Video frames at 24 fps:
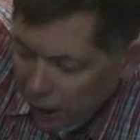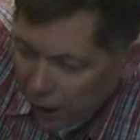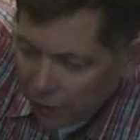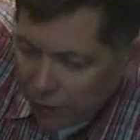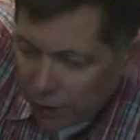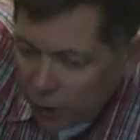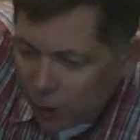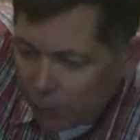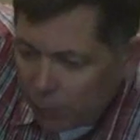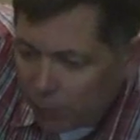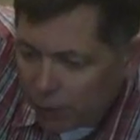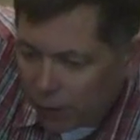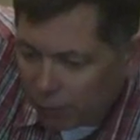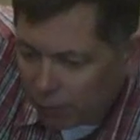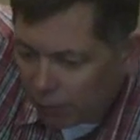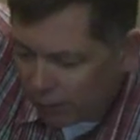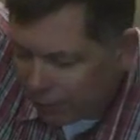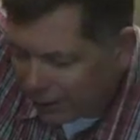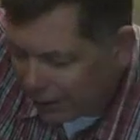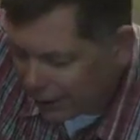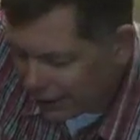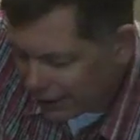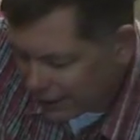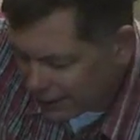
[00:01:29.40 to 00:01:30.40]
The only problem
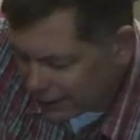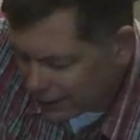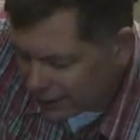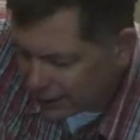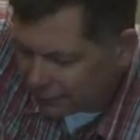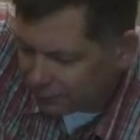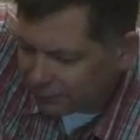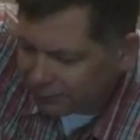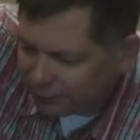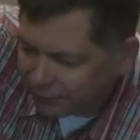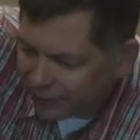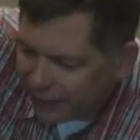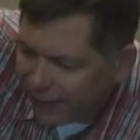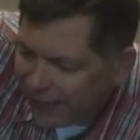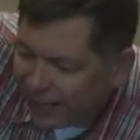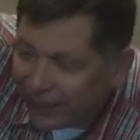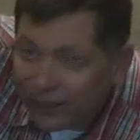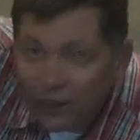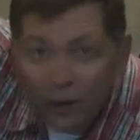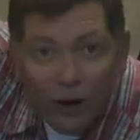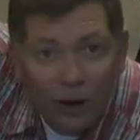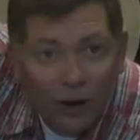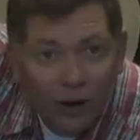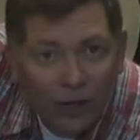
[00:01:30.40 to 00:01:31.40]
is I
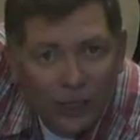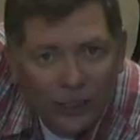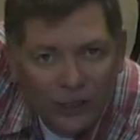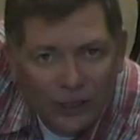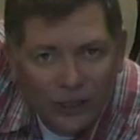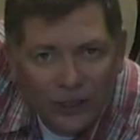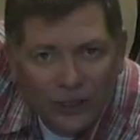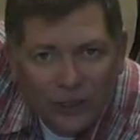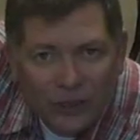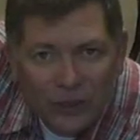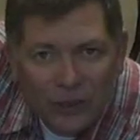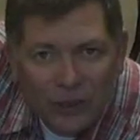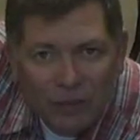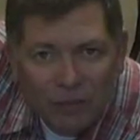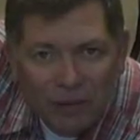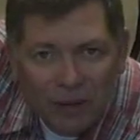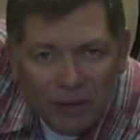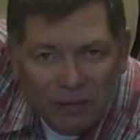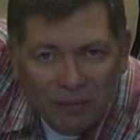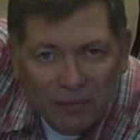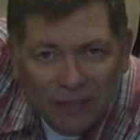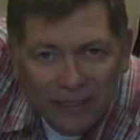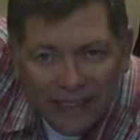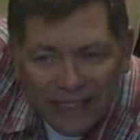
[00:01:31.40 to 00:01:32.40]
can't shut the door
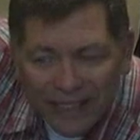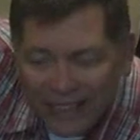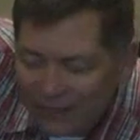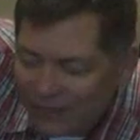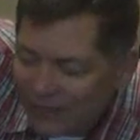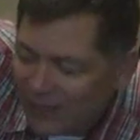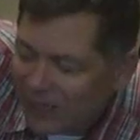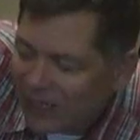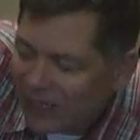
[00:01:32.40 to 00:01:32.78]
properly now,